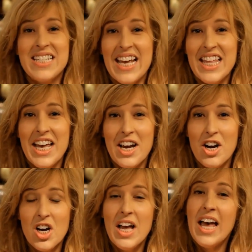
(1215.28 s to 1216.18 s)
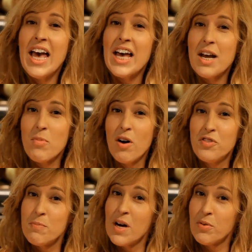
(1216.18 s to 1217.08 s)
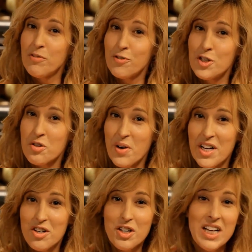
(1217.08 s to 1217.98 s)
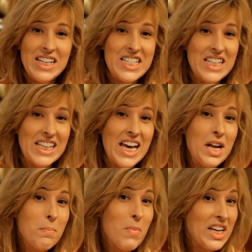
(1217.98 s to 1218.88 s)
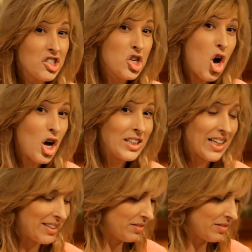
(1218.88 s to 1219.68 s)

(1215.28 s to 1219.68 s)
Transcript: stay there, and I'm off to my refrigerator to get my chocolate.